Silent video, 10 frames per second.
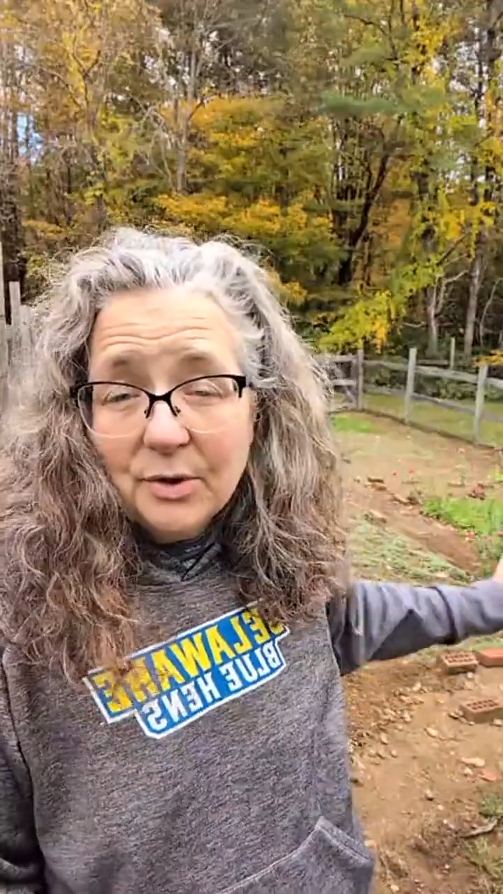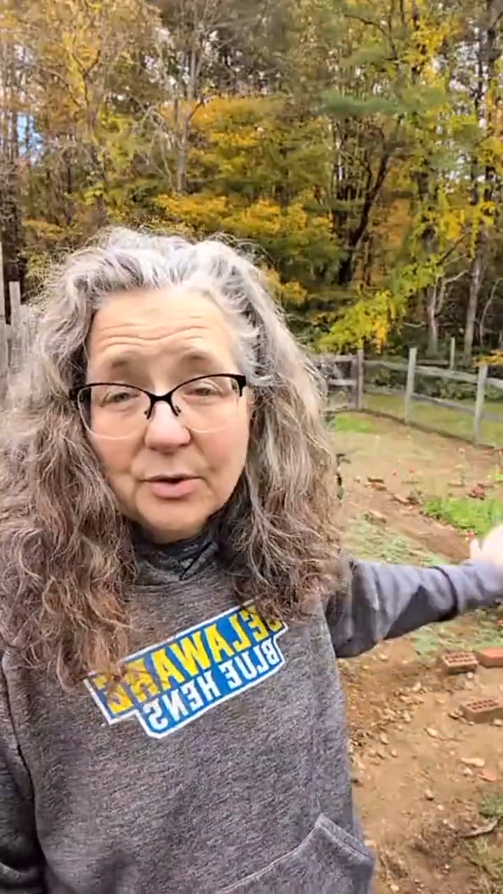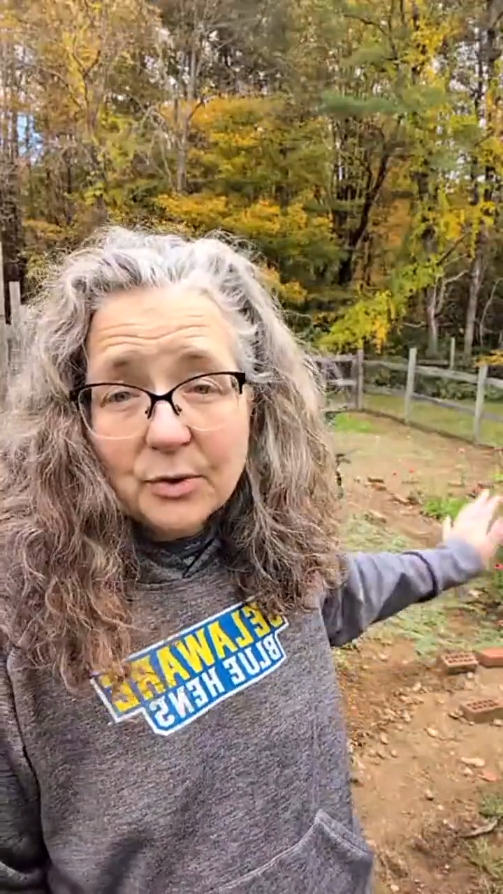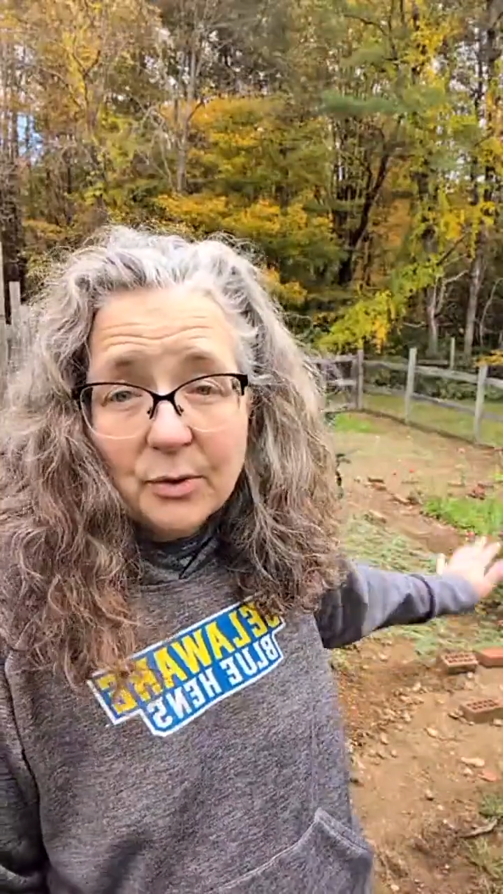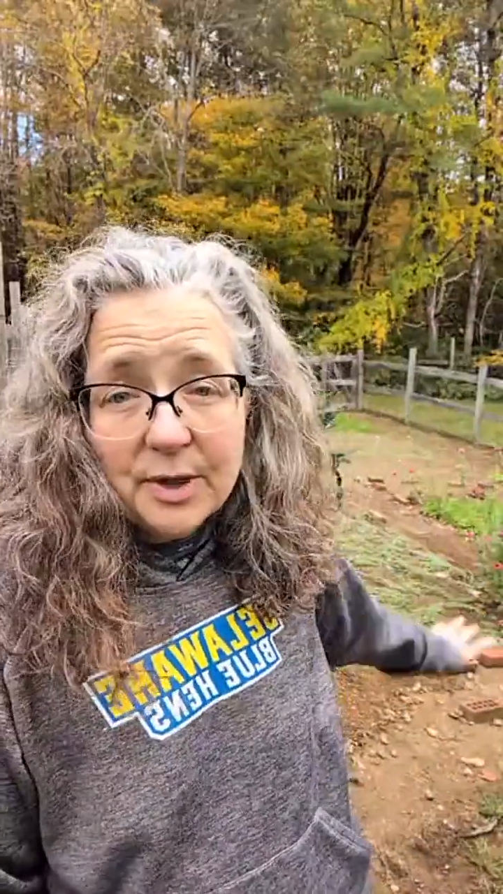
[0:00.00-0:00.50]

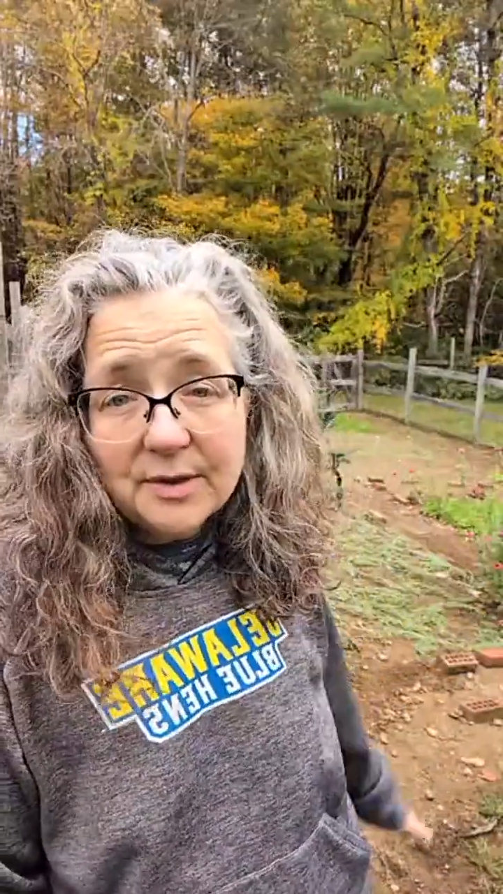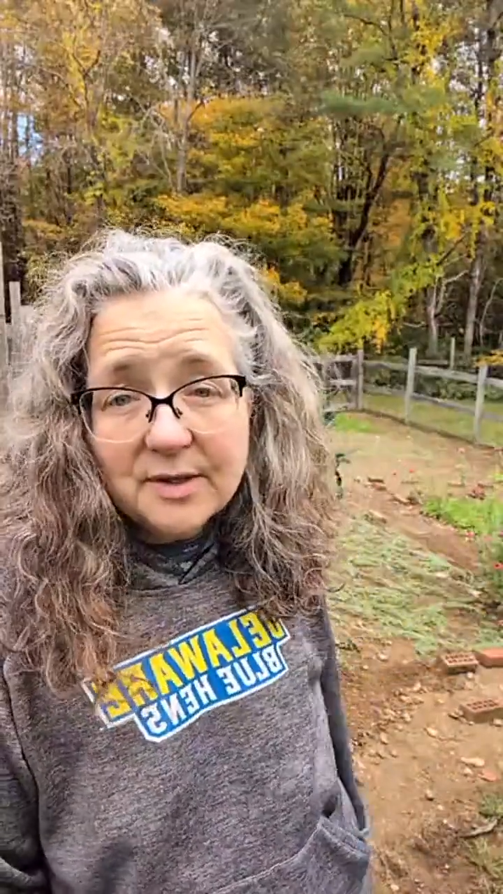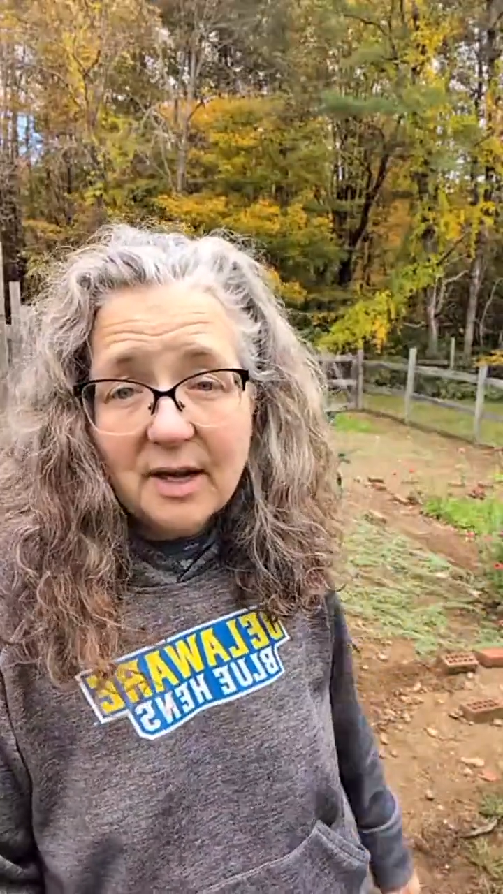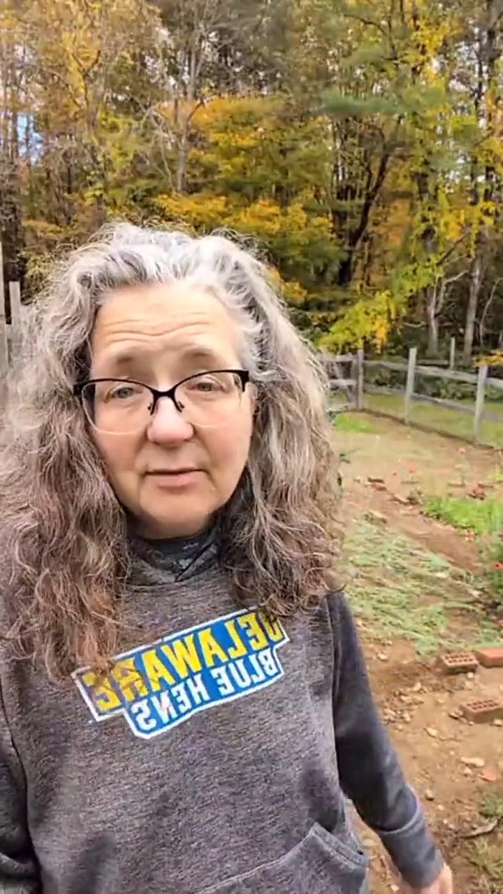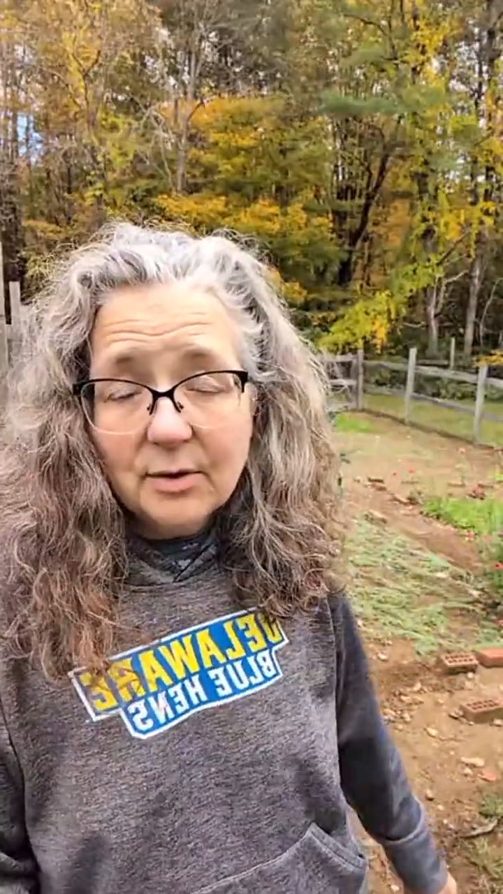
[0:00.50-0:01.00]
when your soil is